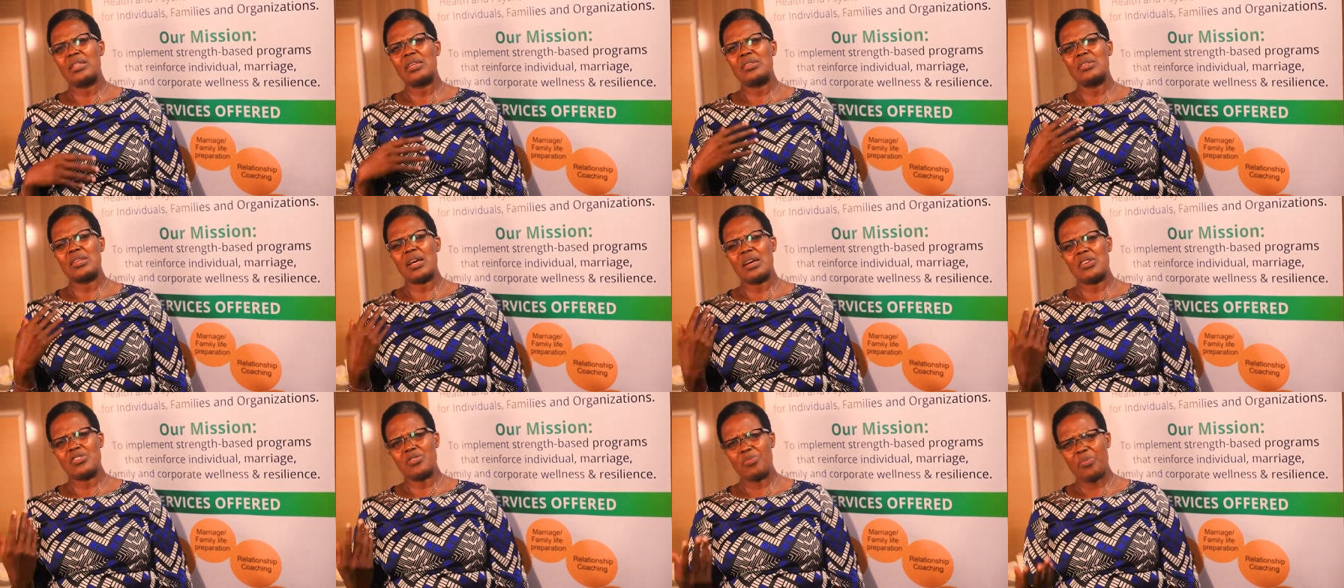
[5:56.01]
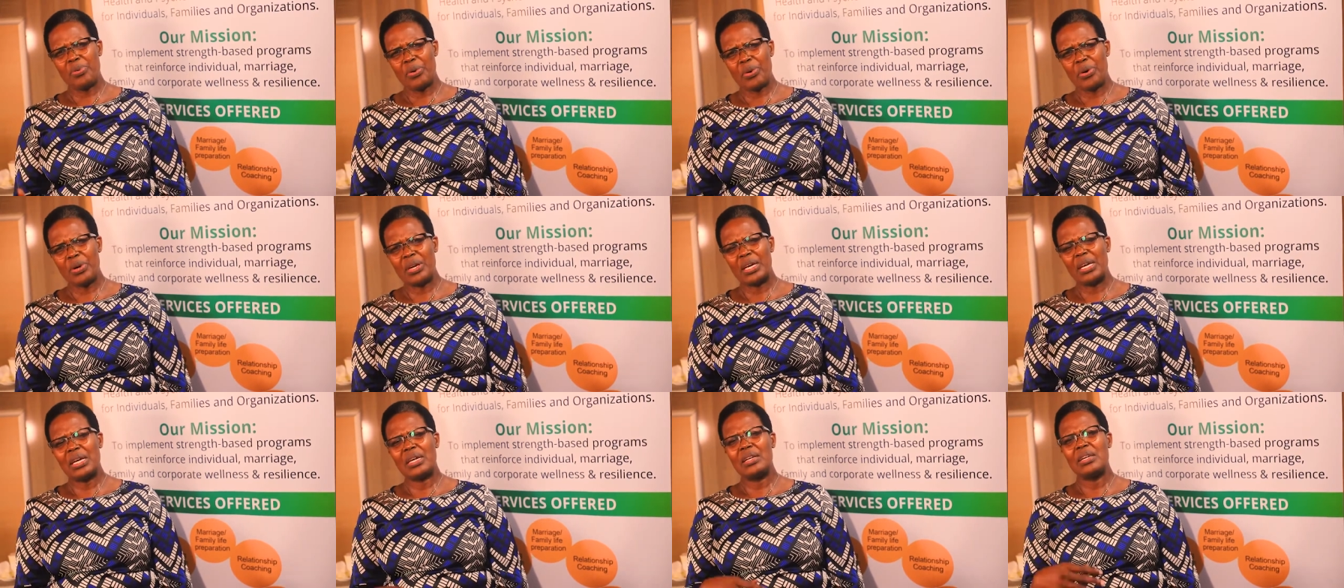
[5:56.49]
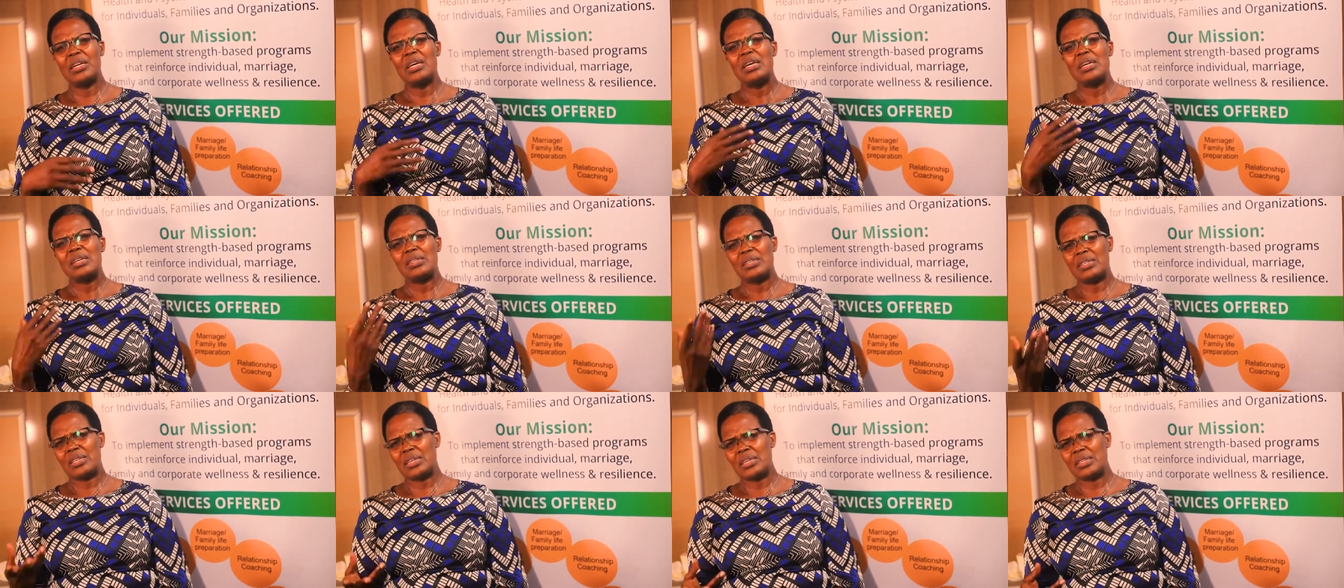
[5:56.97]
This has broken
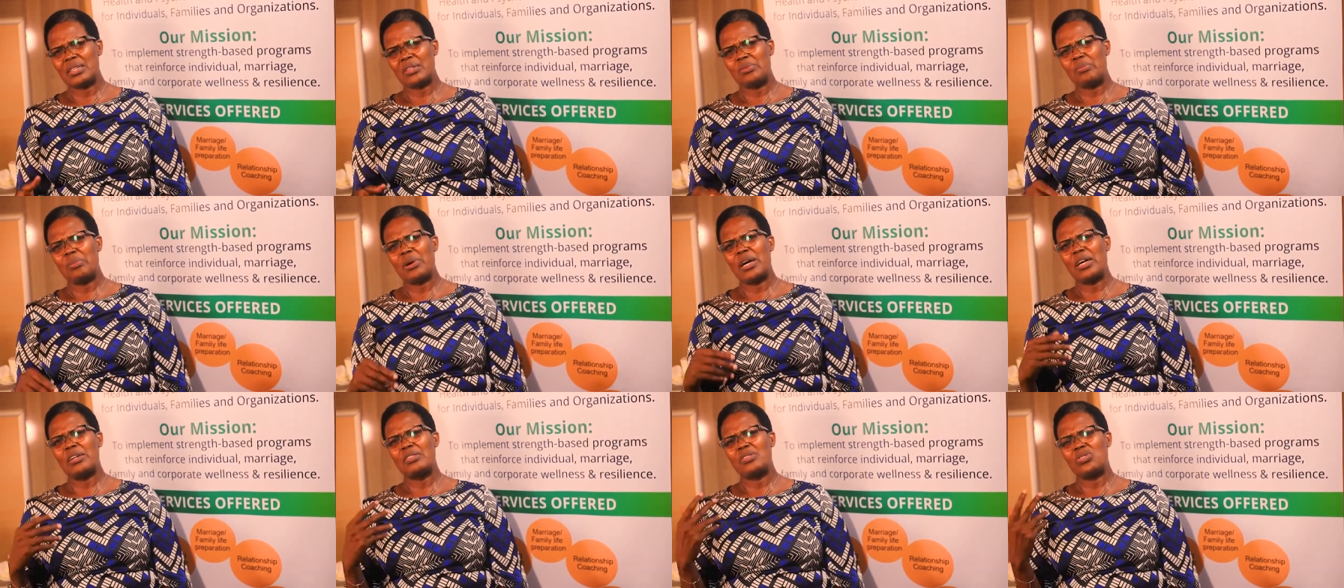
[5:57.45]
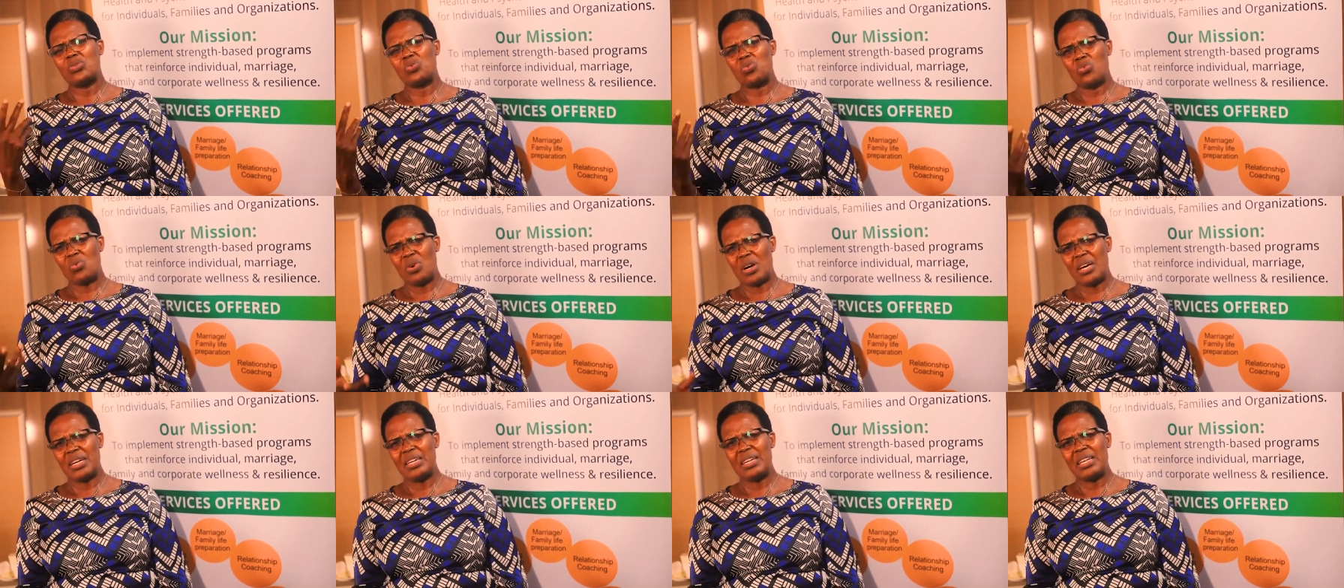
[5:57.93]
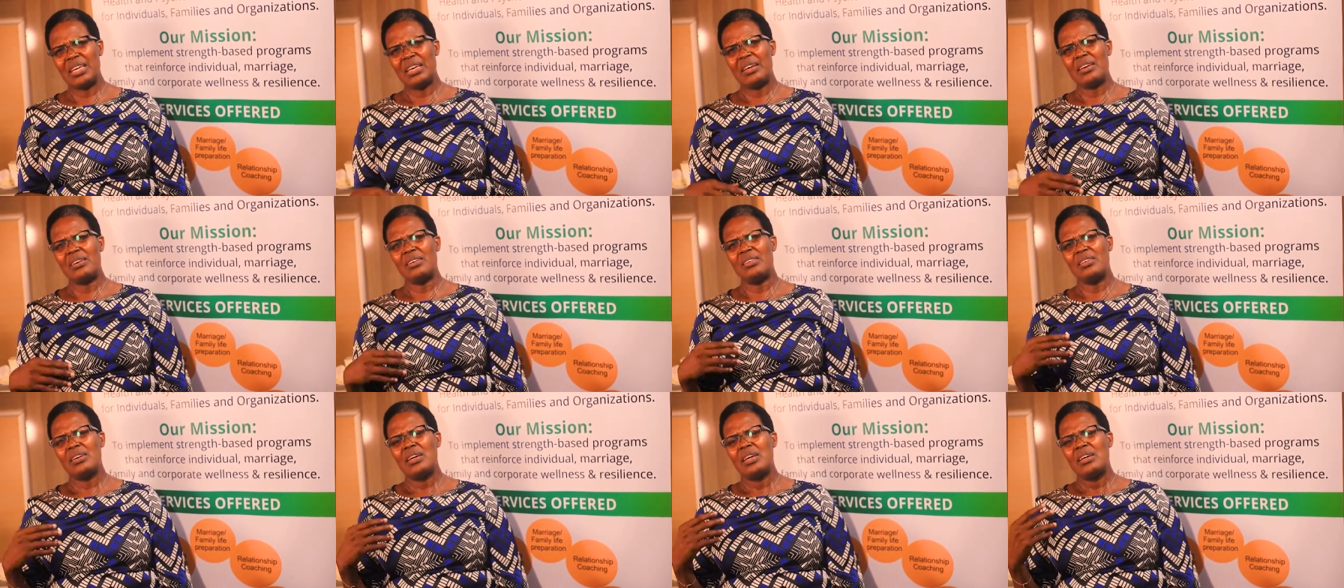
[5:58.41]
6 months, 1
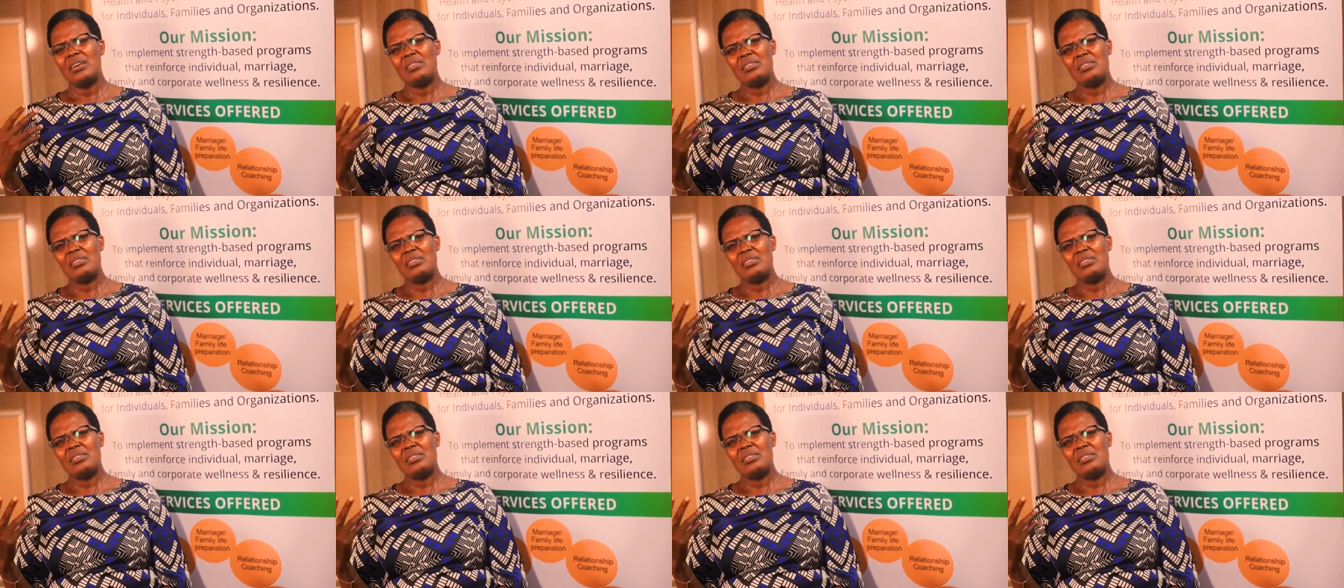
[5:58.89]
year,